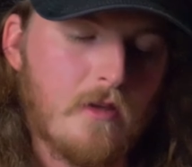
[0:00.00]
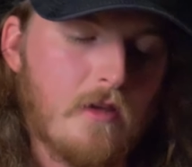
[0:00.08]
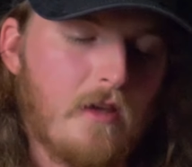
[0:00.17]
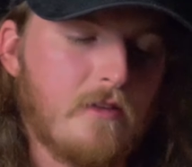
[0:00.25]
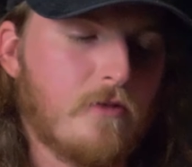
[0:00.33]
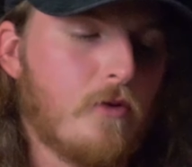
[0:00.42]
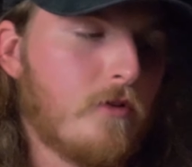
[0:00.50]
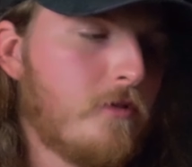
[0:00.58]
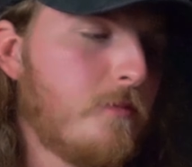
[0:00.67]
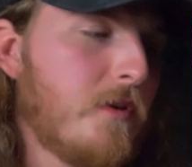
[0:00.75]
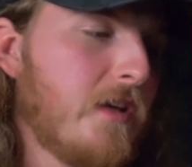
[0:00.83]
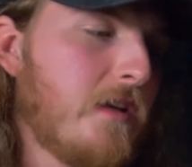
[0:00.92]
is going
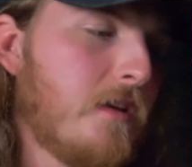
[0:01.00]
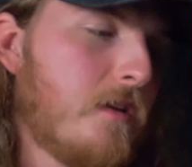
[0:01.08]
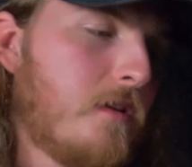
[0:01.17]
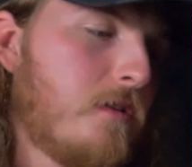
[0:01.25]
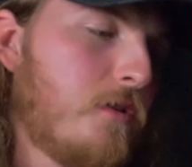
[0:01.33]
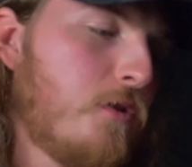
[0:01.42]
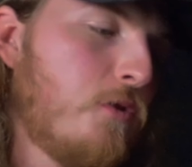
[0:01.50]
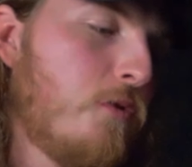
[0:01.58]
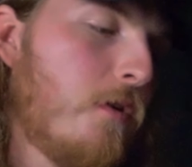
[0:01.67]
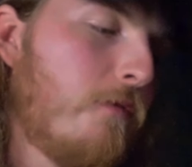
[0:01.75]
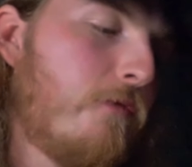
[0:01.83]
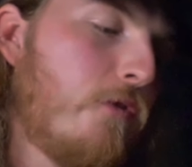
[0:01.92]
to be
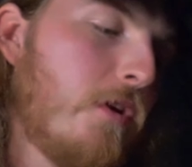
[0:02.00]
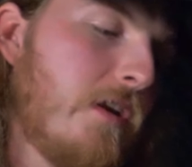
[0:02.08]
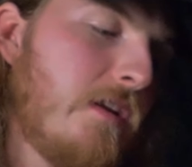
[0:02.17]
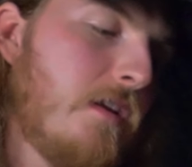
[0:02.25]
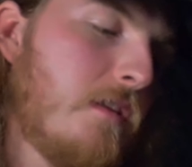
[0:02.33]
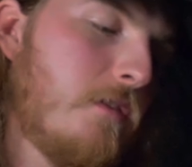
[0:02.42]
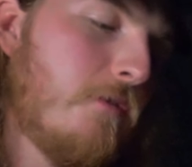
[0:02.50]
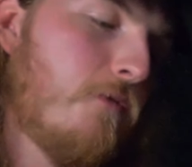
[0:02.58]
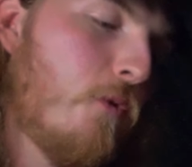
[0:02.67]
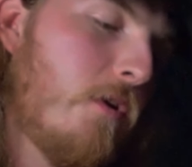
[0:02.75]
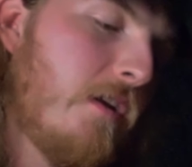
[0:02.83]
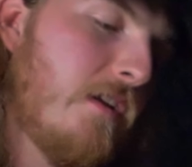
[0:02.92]
to free the
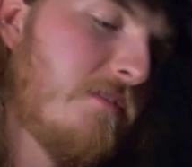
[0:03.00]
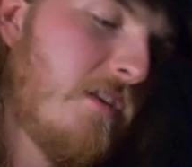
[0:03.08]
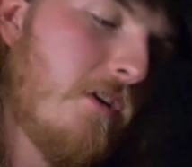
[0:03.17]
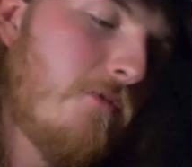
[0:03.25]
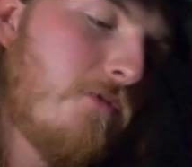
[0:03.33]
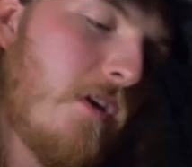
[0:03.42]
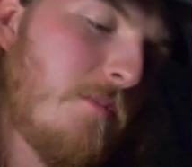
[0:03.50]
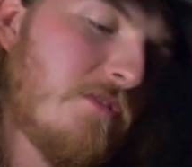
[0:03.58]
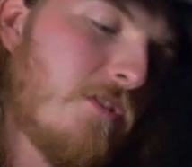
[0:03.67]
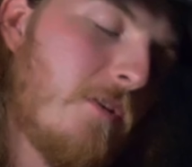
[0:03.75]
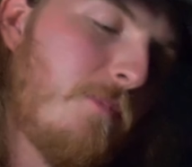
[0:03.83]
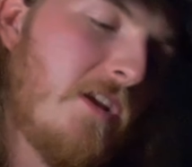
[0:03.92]
fore-end itself. So I'm
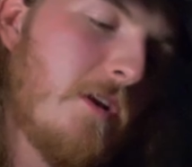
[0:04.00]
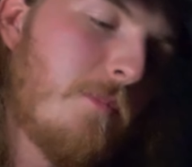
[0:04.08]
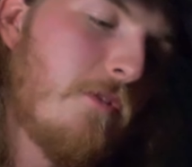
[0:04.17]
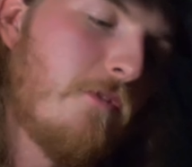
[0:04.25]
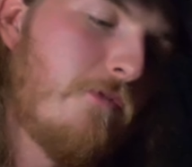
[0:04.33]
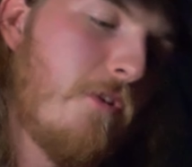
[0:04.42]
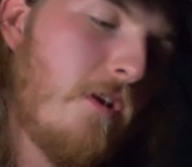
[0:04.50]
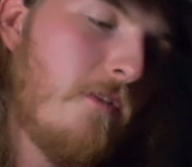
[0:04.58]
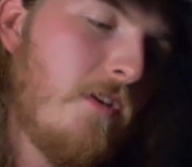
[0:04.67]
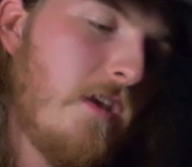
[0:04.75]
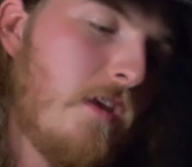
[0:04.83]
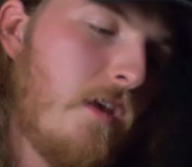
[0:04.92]
just going to pick up on the front of
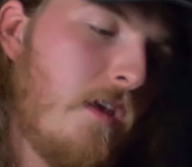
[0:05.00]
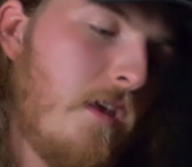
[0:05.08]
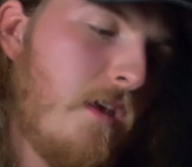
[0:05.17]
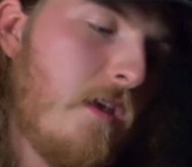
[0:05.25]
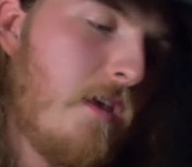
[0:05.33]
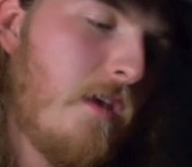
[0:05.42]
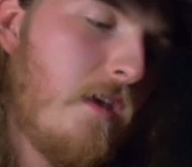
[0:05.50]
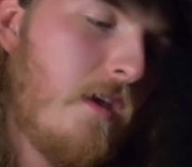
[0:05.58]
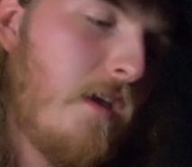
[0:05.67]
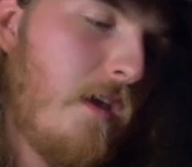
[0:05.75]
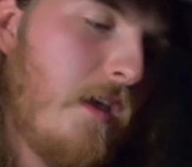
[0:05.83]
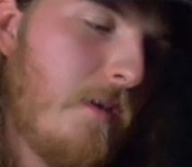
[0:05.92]
it
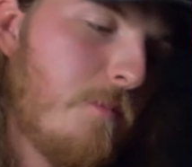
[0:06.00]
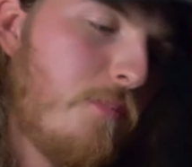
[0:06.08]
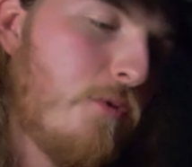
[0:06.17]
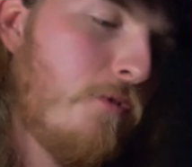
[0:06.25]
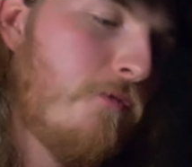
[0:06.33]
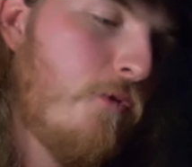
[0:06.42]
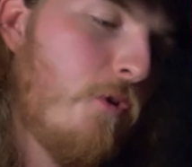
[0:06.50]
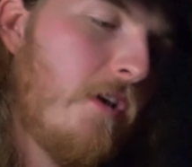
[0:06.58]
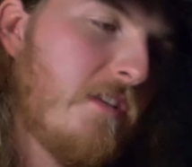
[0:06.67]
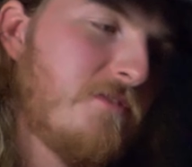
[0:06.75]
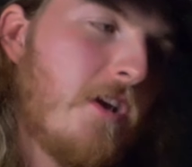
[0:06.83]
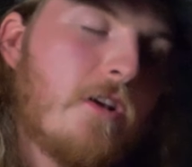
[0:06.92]
and pull forward.
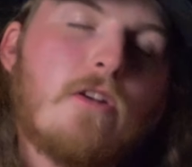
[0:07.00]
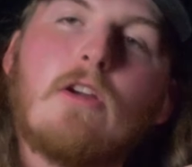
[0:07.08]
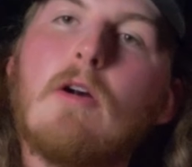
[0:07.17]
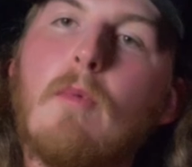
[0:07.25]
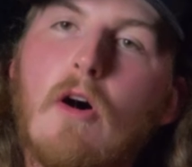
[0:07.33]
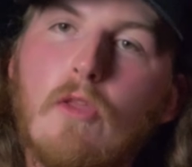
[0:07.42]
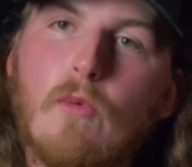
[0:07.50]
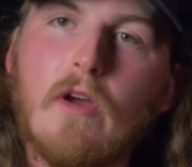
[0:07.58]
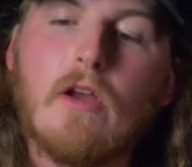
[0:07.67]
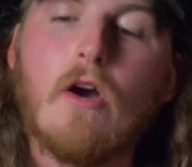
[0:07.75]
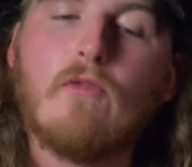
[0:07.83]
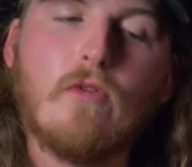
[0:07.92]
It's not going to come all the
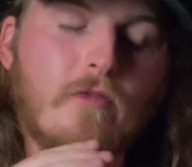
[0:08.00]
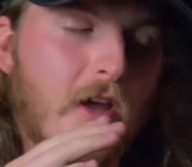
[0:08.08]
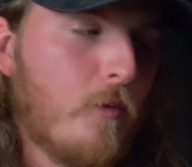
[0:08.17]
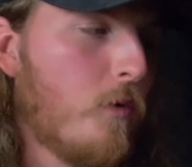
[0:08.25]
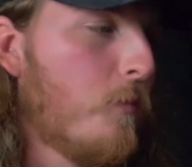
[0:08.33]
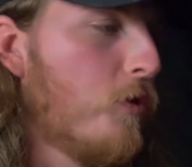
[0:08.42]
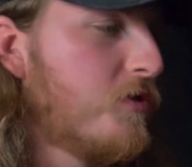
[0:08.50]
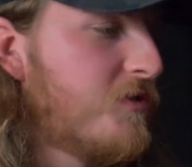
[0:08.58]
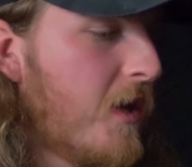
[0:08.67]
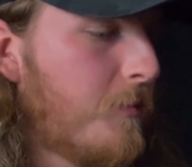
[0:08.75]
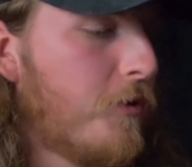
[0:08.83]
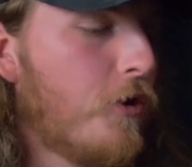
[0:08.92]
way off. We've got one more
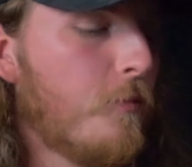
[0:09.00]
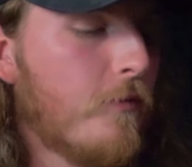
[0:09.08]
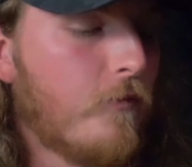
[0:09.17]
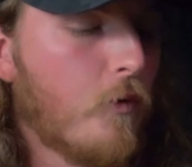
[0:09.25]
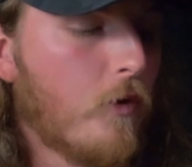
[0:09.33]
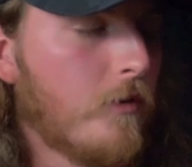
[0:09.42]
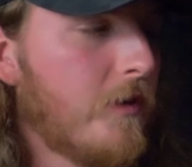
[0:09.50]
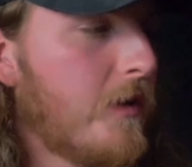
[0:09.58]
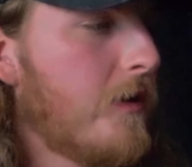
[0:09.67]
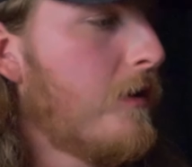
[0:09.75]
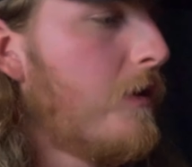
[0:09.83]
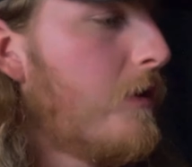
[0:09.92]
step to do before the